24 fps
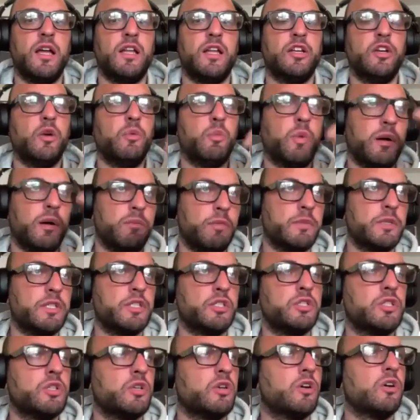your one-woman
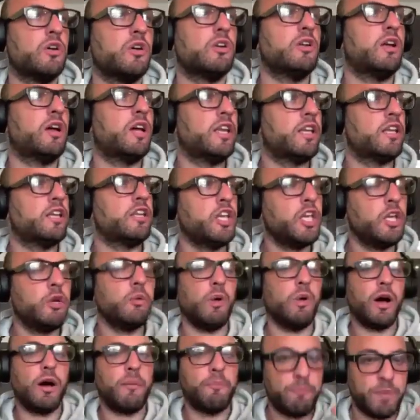tour. Like, you
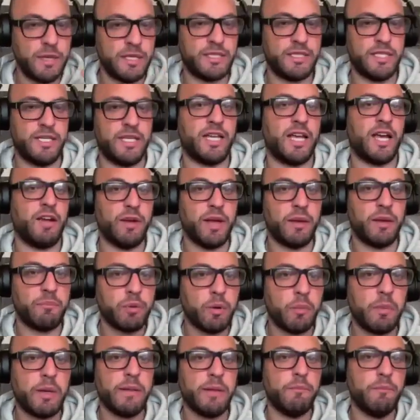are busy, Kerry,
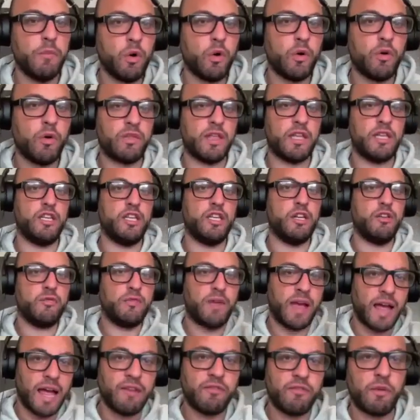probably more than you've
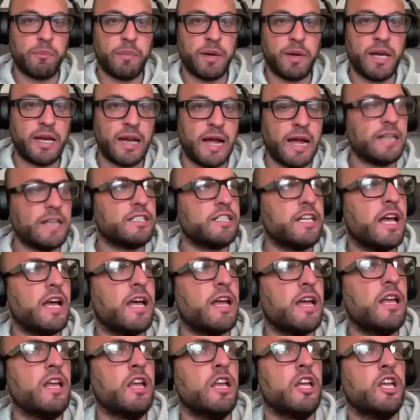ever been, and
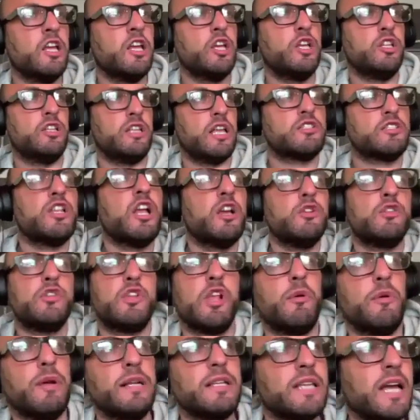yet there's no
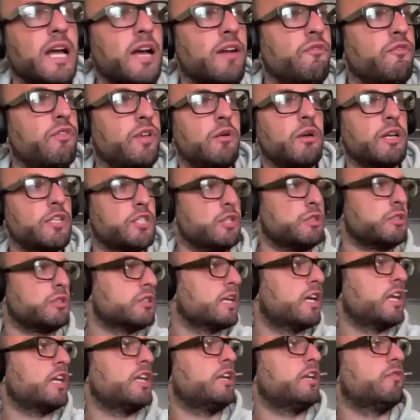slowing down for you. As you
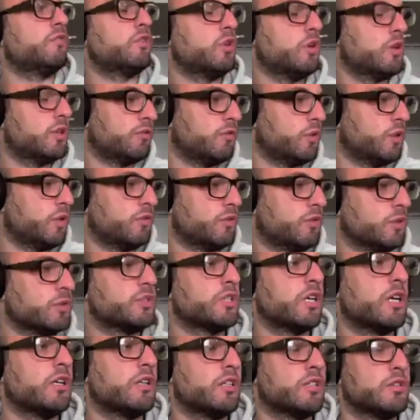say, you're doing the vaudeville
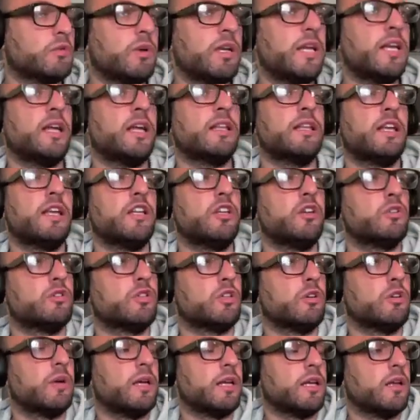show this week, and then you're
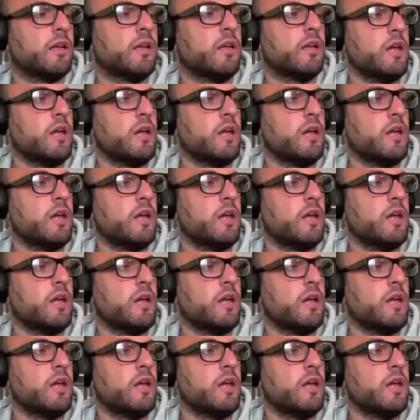doing